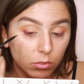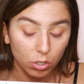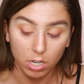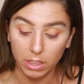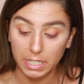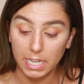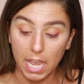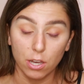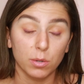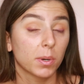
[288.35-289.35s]
or on the
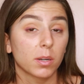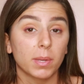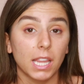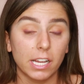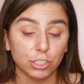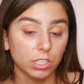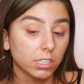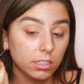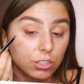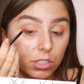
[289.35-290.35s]
outer part of my lash
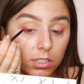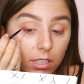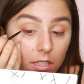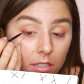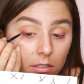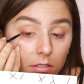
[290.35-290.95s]
line, I should say.